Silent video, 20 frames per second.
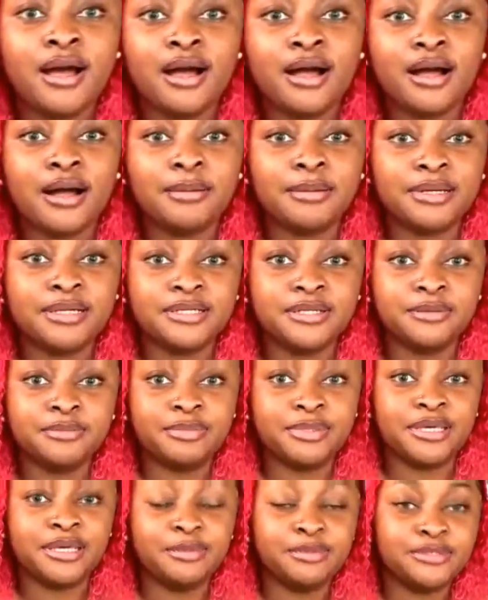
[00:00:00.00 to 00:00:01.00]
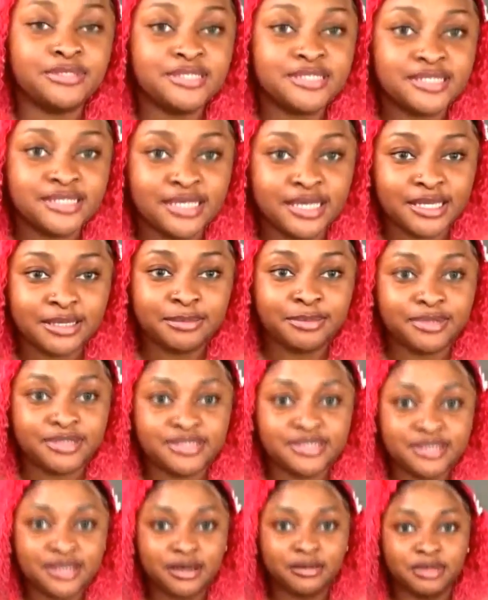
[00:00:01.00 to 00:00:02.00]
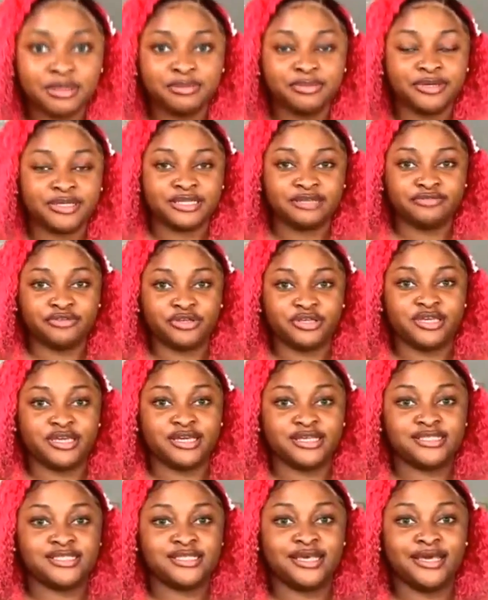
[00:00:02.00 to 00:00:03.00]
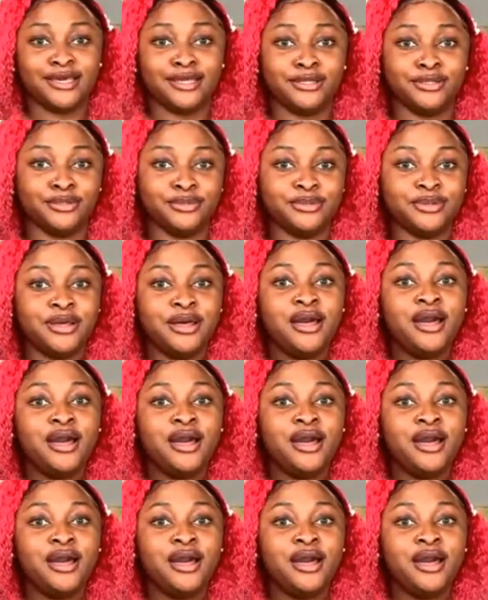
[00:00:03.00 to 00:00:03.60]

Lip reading: I might not be able to see anybody's comment, but if you're here, say hello.